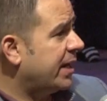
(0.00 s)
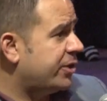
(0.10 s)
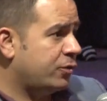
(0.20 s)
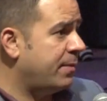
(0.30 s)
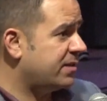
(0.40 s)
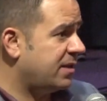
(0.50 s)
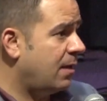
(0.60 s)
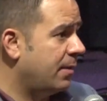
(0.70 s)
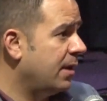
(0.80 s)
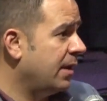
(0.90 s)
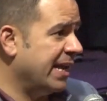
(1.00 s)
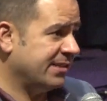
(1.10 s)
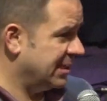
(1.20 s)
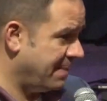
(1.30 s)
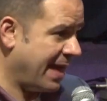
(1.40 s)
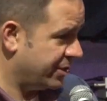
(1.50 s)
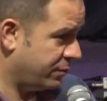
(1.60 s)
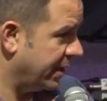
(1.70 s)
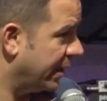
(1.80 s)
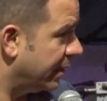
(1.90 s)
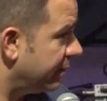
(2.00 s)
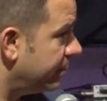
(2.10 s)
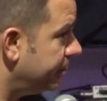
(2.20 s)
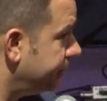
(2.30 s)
got you messed up, isn't as bad as you think it is.